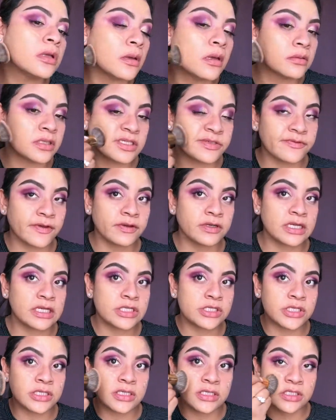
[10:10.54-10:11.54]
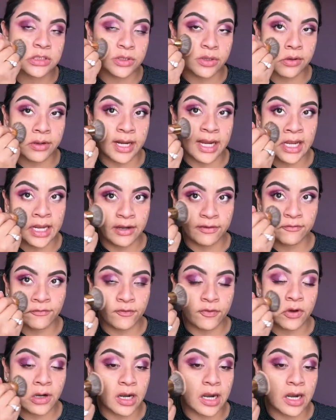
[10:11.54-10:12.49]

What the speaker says: This foundation is great for